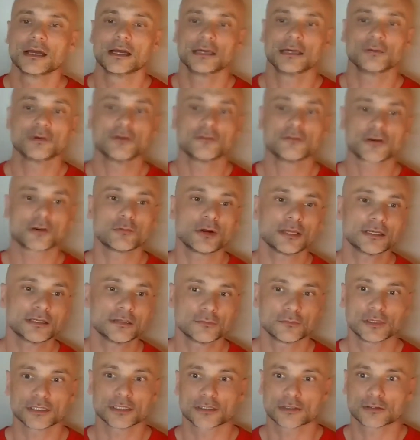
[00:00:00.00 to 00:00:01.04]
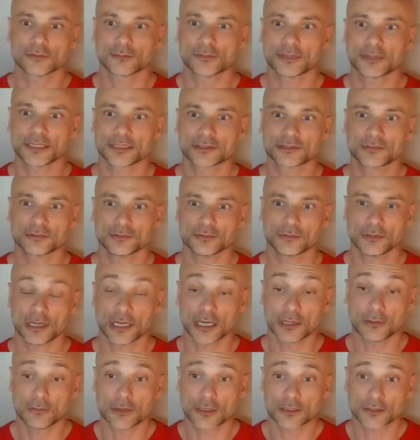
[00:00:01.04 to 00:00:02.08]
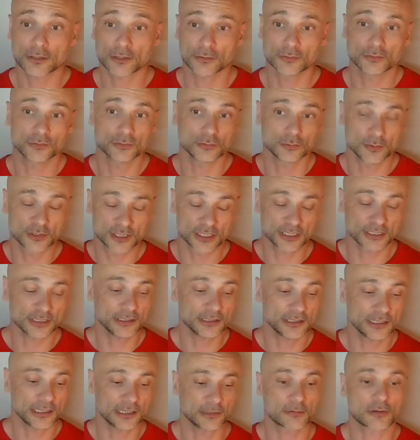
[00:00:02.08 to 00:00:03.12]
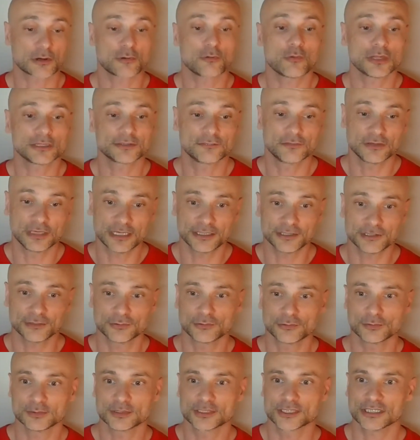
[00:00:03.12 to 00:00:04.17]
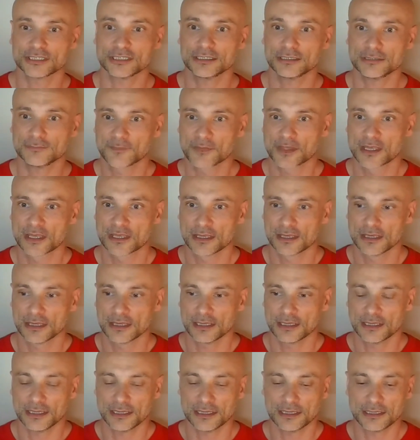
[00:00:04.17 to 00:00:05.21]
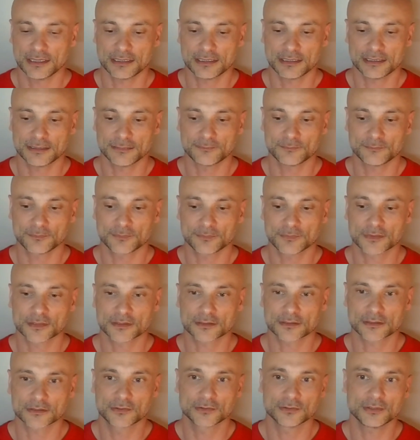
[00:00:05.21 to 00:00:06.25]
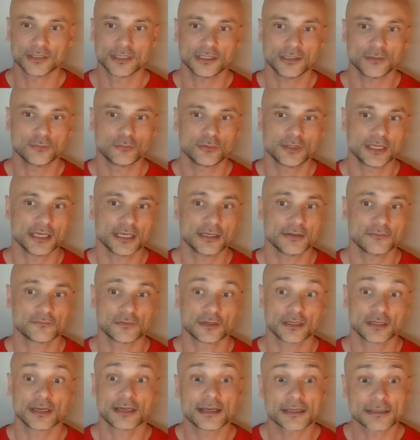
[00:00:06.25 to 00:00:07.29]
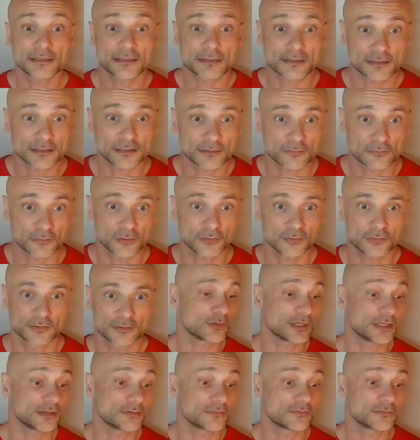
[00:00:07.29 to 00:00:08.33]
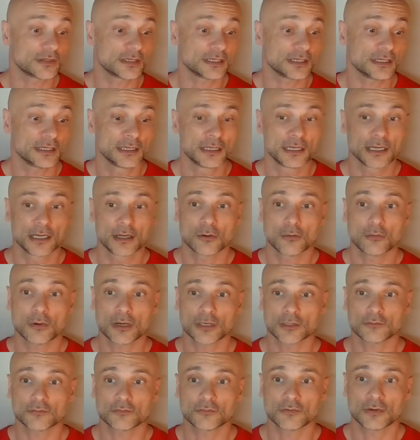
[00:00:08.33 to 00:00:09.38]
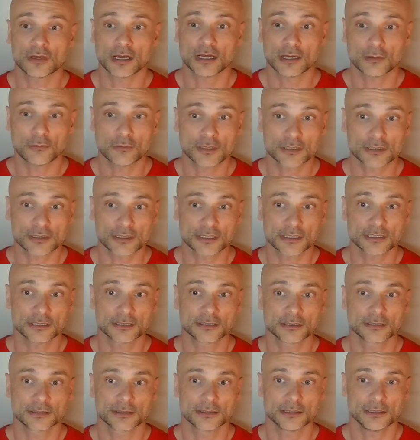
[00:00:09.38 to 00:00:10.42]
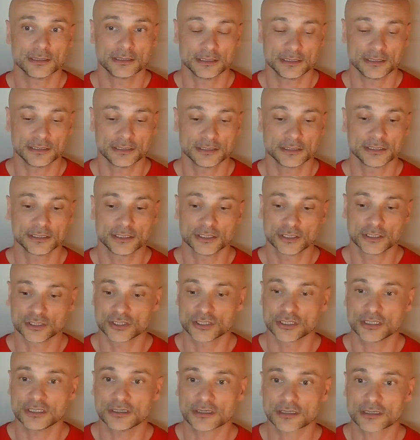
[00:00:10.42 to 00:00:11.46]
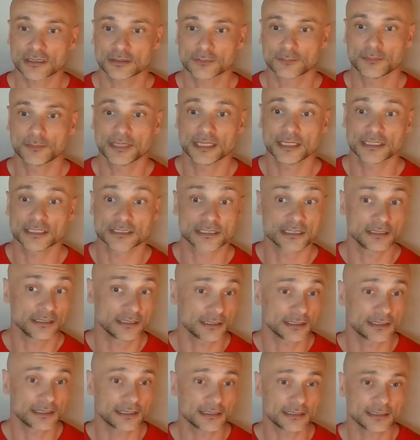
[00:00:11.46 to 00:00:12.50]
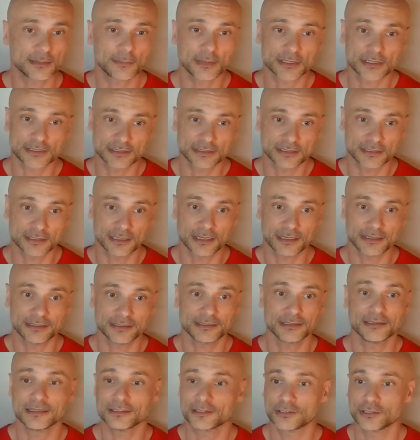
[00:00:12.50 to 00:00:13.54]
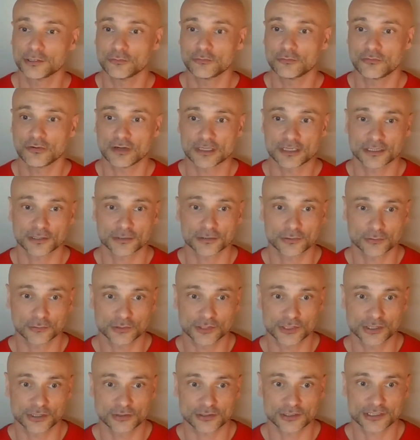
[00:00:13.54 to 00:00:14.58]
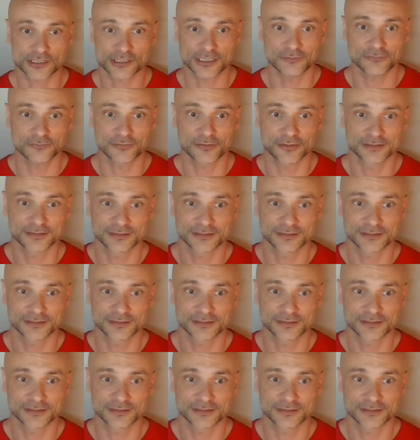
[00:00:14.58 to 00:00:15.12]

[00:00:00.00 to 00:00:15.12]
Hello everyone, welcome back to our YouTube channel, our Wildfly YouTube channel. Um, today we have uh, another interview with uh, one of our uh, uh, engineer based in Canada, but uh, i let you, Farah, introduce yourself.